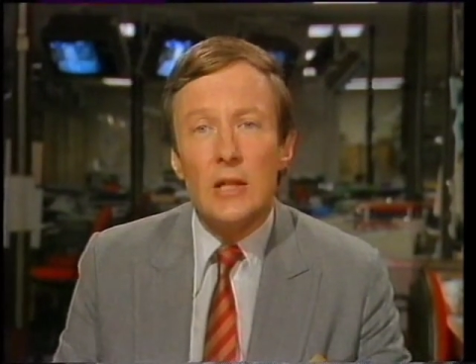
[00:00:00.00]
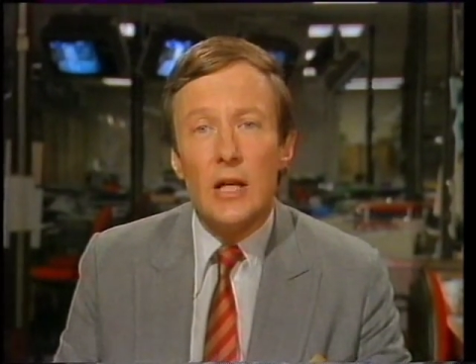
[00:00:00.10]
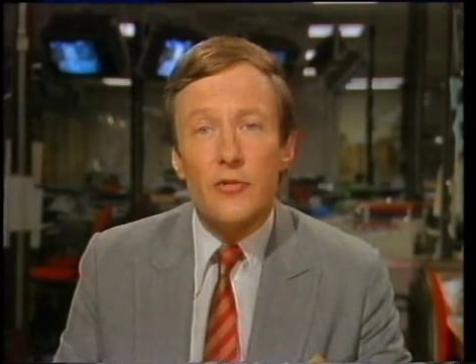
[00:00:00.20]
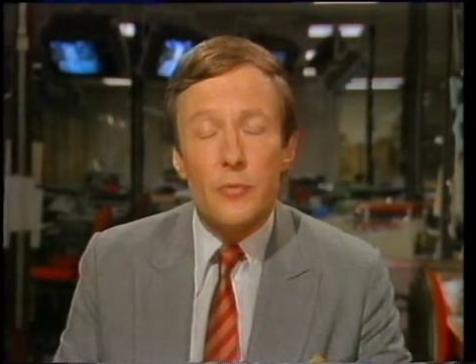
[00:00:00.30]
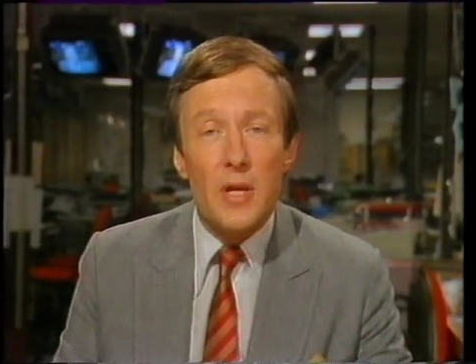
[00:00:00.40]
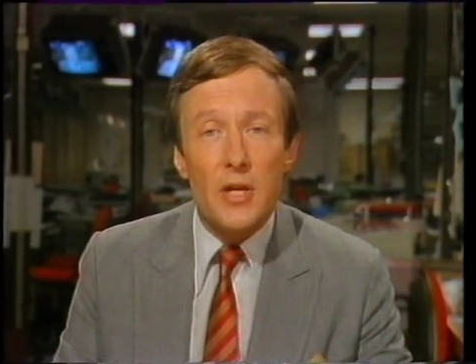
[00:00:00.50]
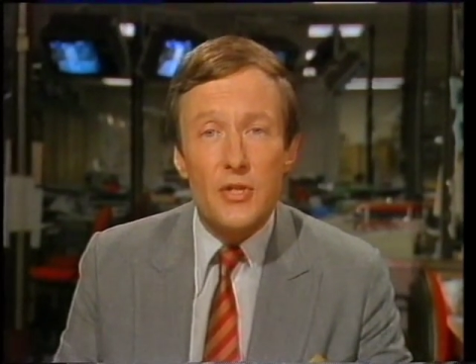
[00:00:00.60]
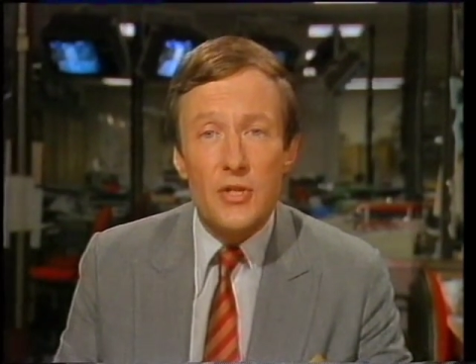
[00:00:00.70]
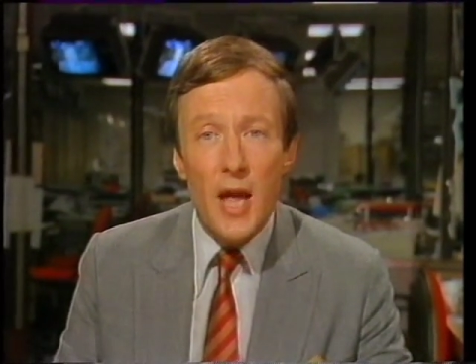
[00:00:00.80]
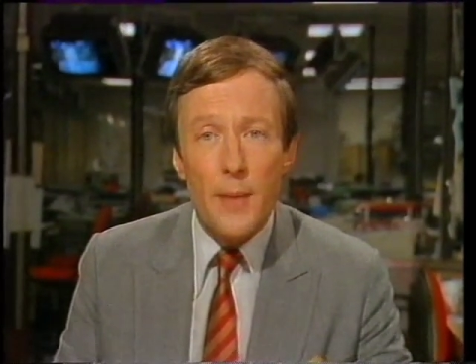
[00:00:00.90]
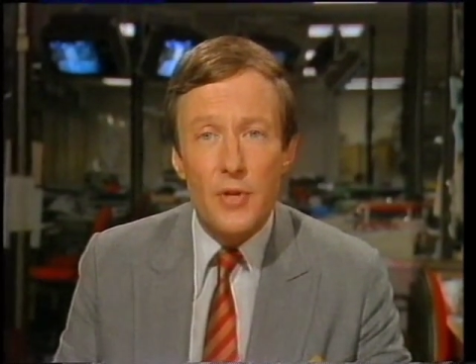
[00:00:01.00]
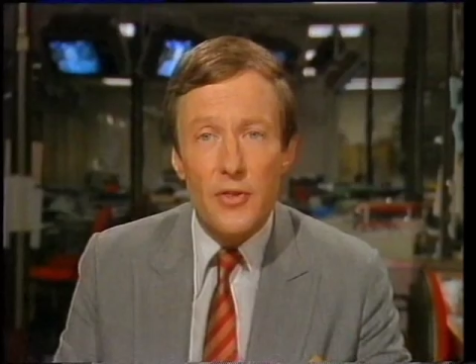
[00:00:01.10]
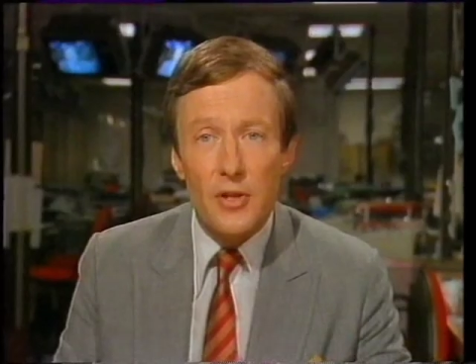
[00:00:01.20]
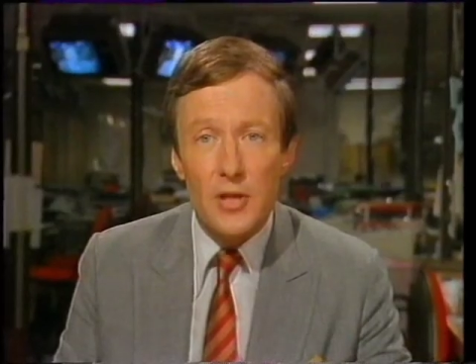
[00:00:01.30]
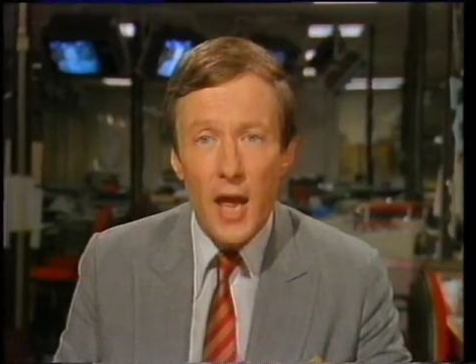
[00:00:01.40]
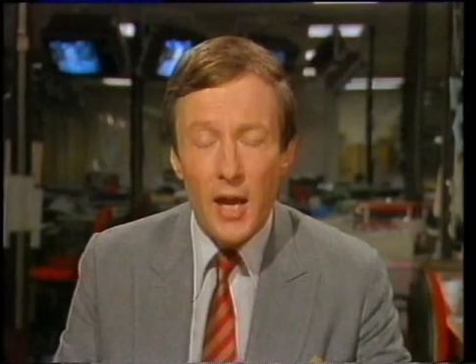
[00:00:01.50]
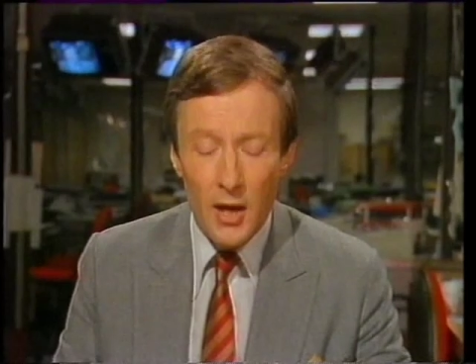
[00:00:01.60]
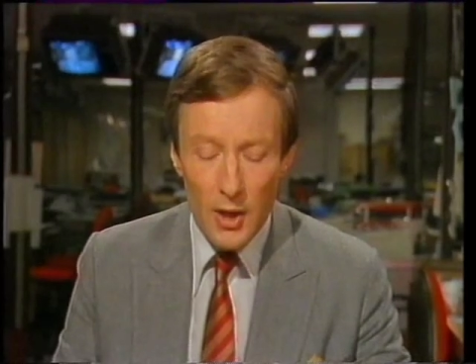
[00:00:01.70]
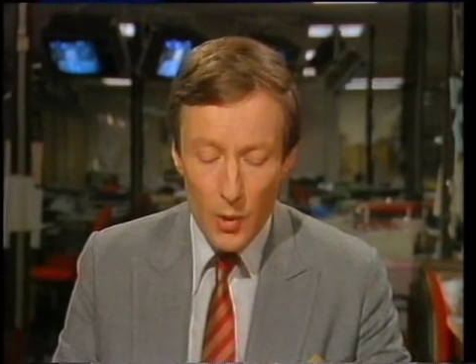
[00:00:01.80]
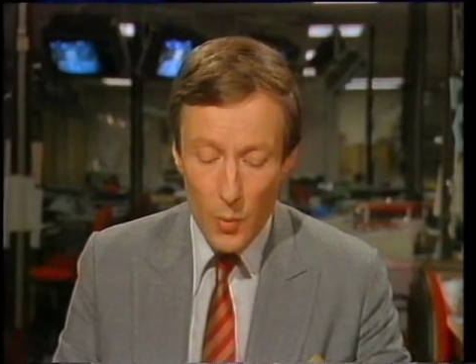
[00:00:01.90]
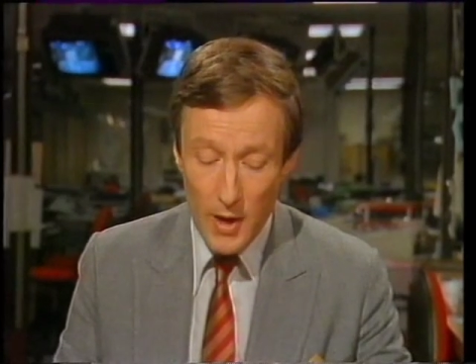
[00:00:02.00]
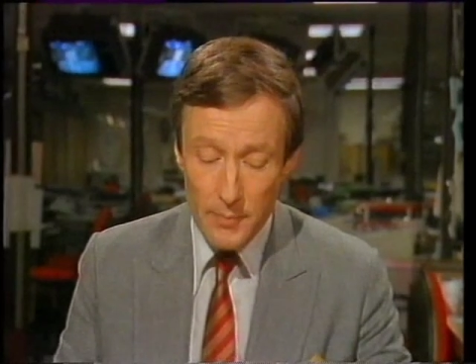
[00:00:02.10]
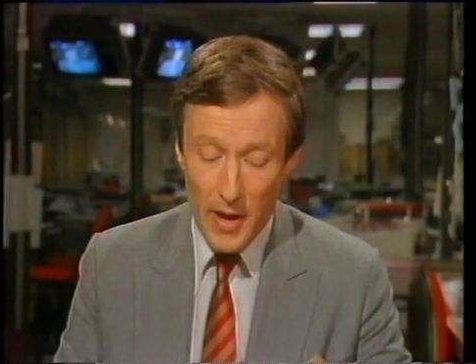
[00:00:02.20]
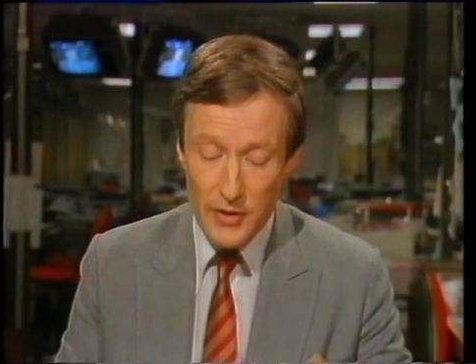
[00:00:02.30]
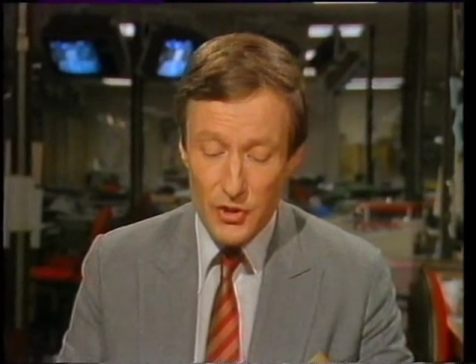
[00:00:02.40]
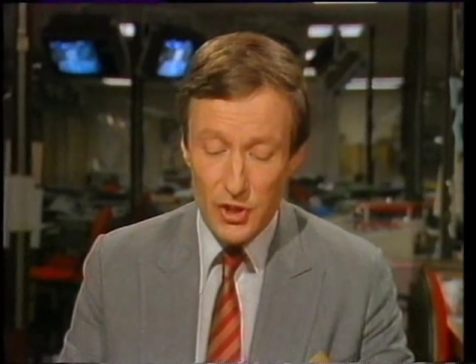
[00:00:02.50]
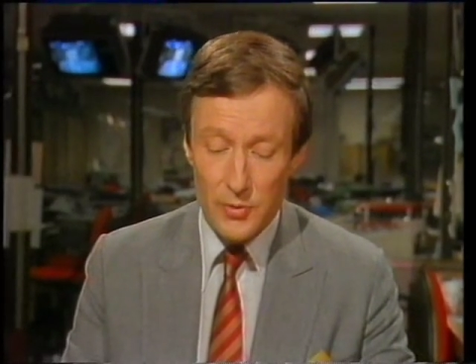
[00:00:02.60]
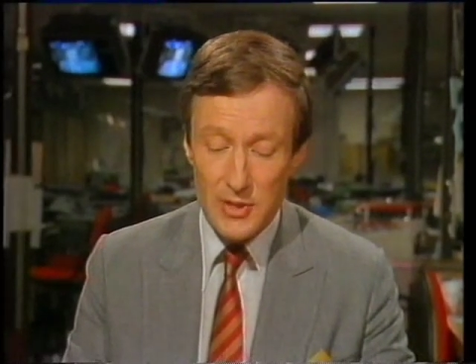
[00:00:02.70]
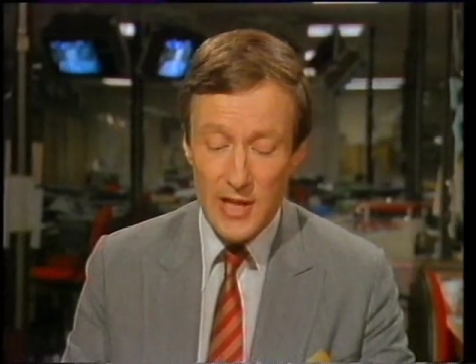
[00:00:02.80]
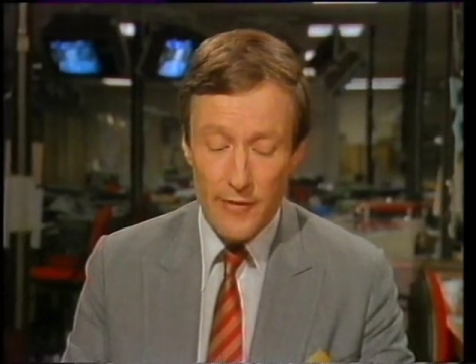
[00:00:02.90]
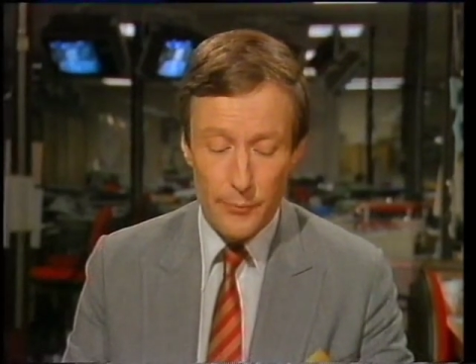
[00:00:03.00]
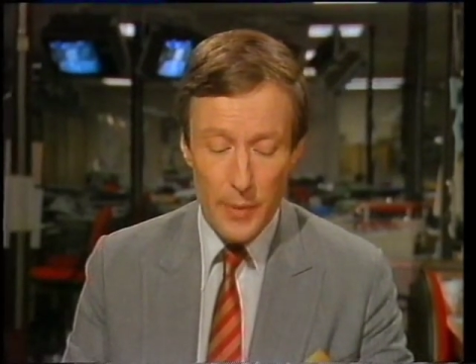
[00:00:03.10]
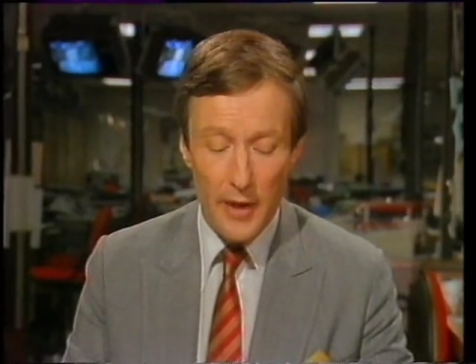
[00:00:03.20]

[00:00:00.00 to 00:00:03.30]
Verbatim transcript: After being stabbed in the neck, one passenger was left